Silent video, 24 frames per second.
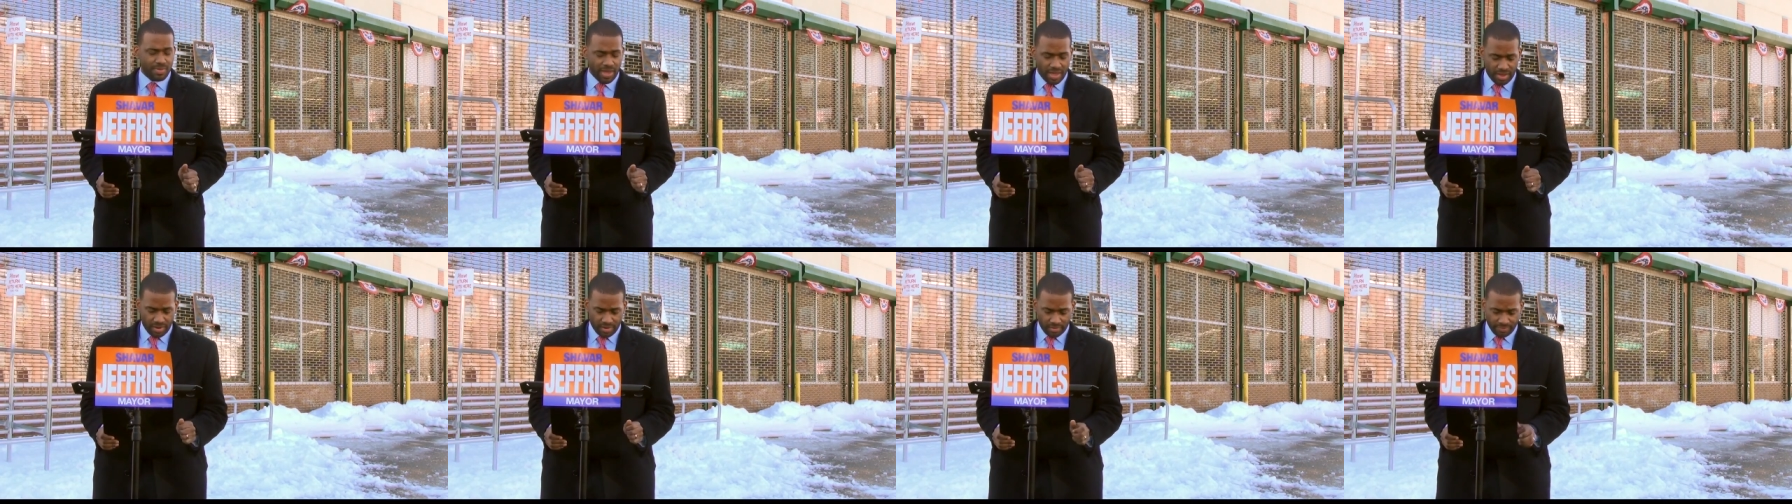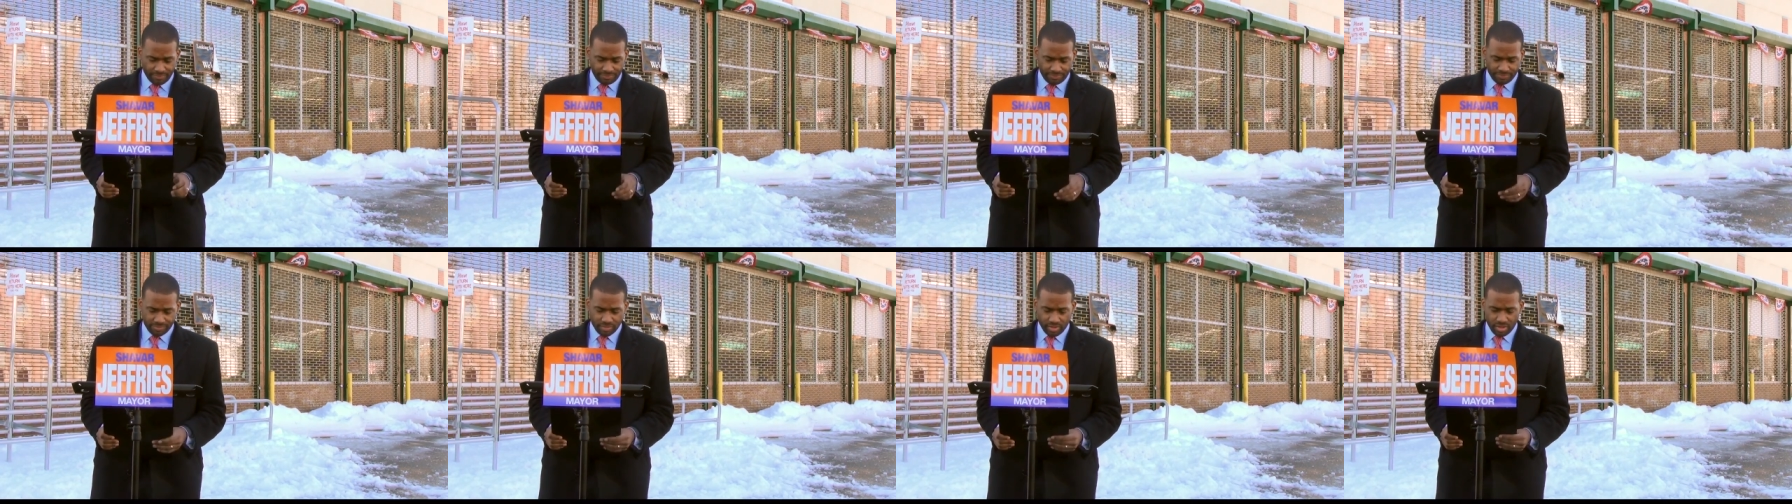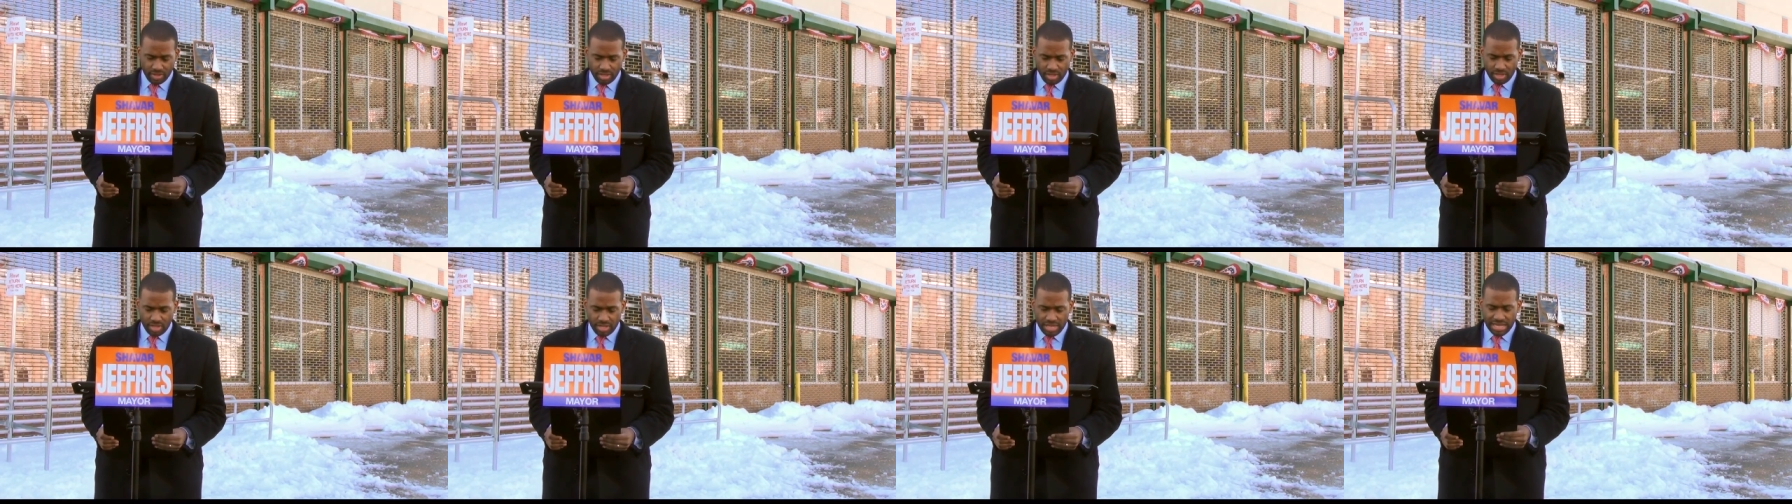mayor.
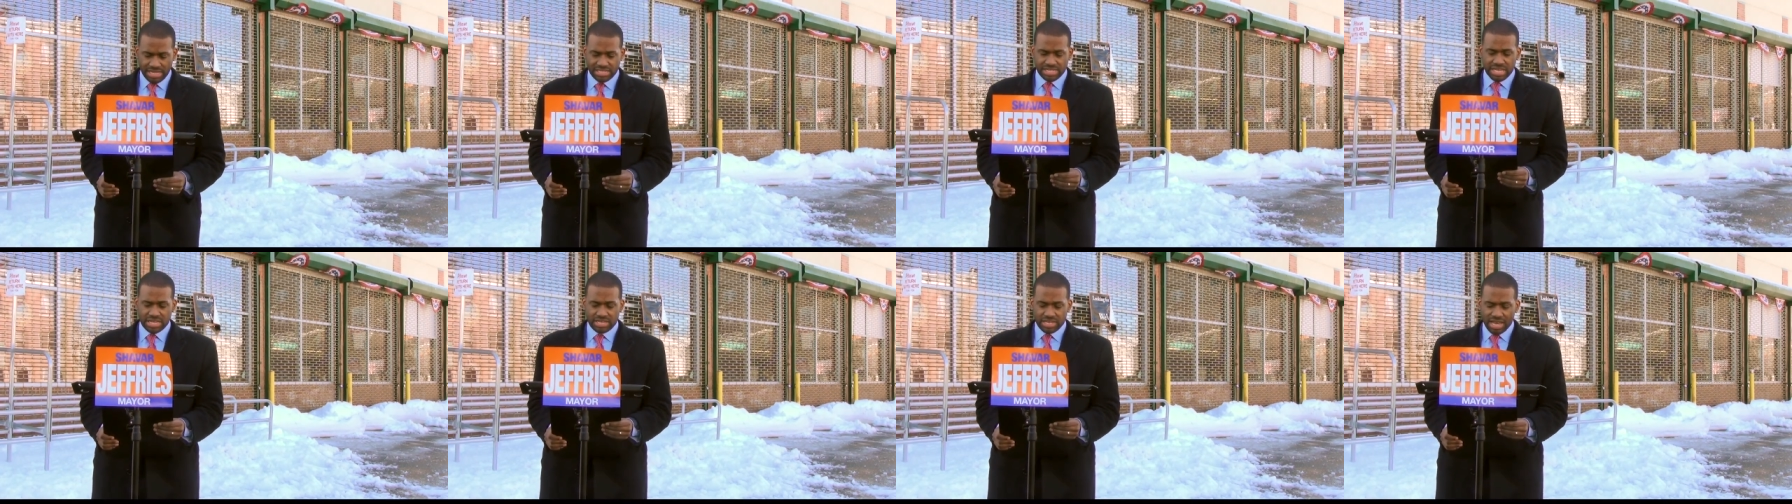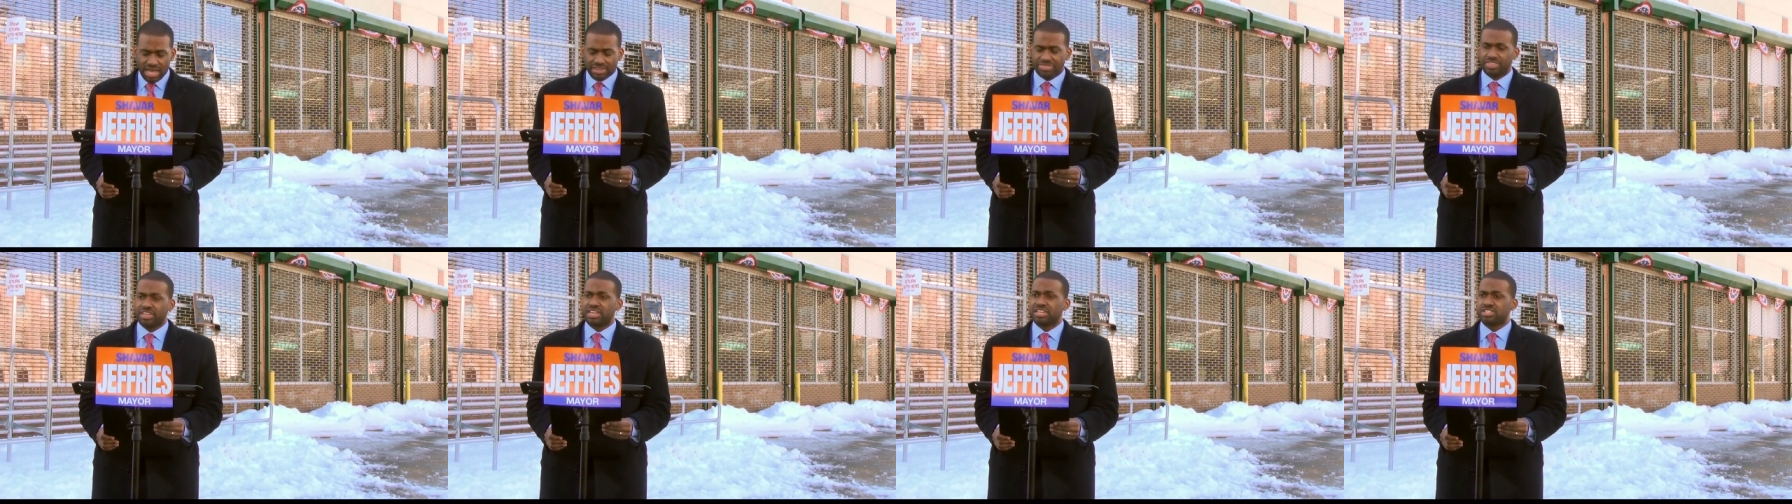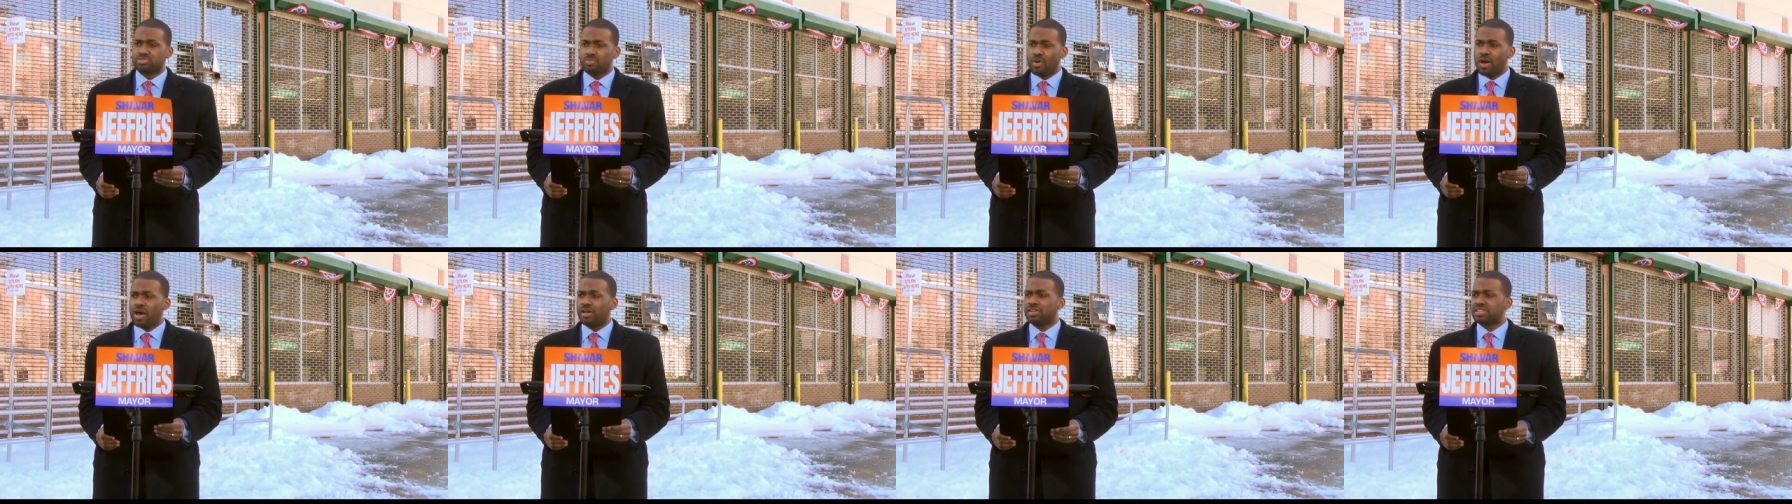He did nothing
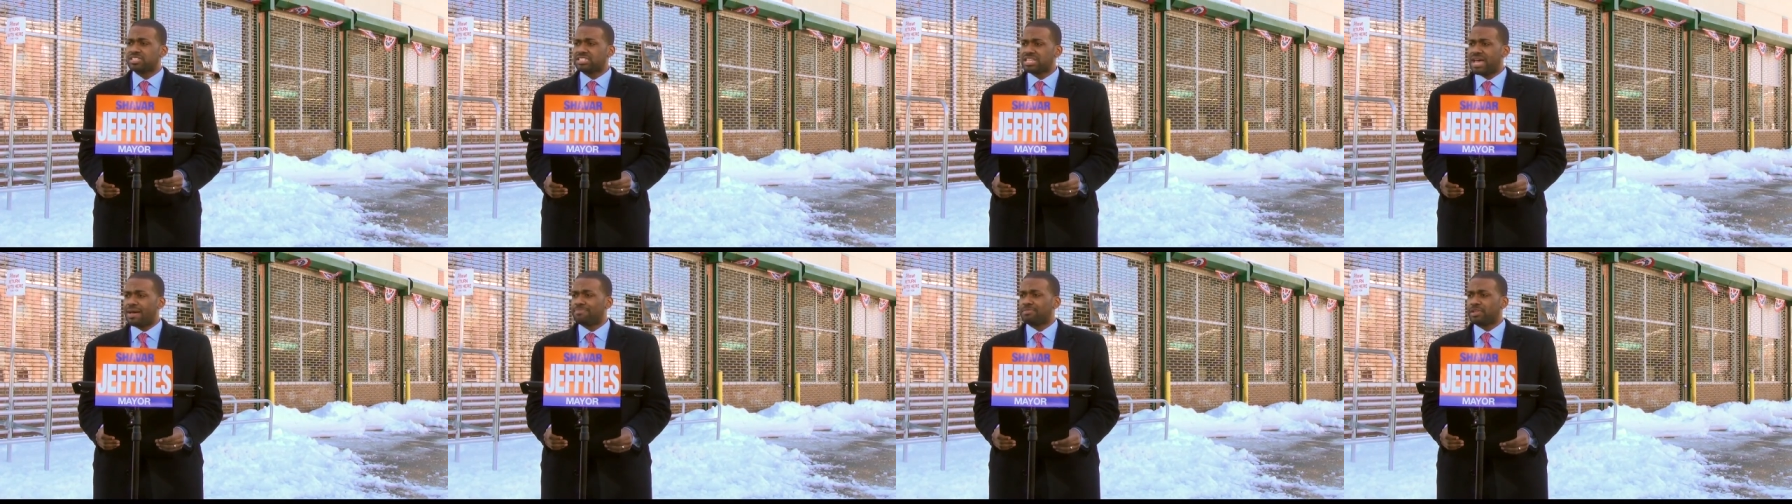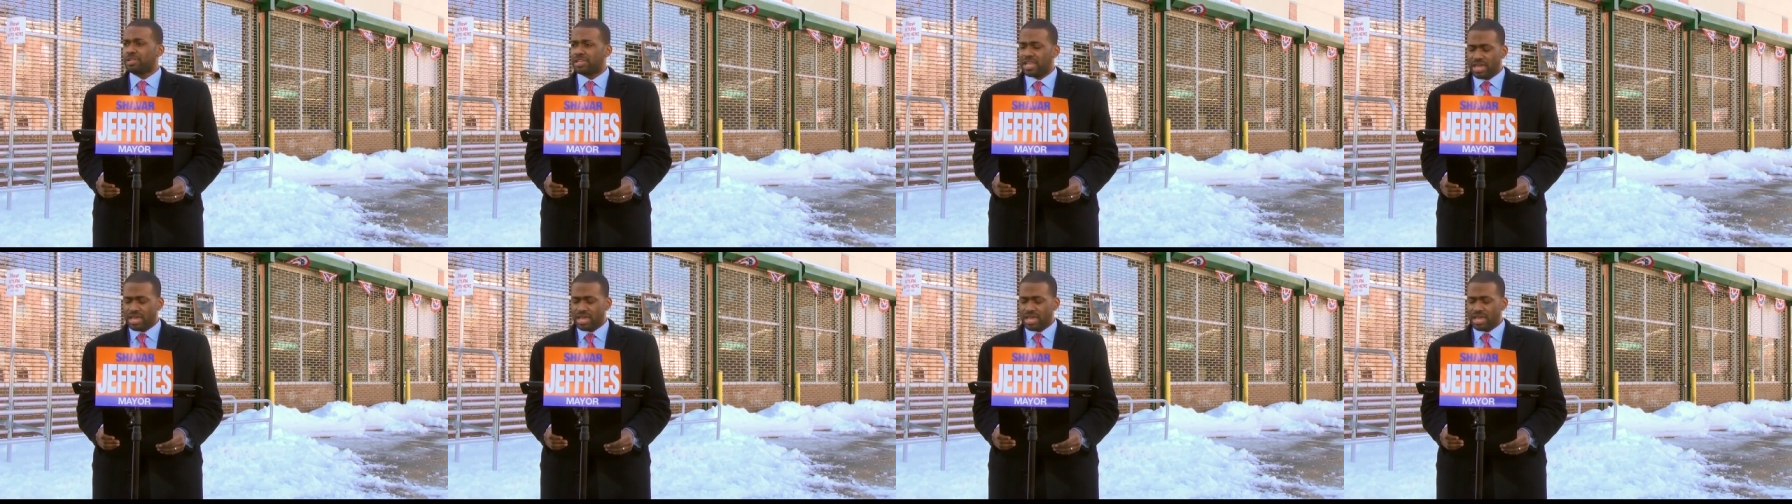as well to stop the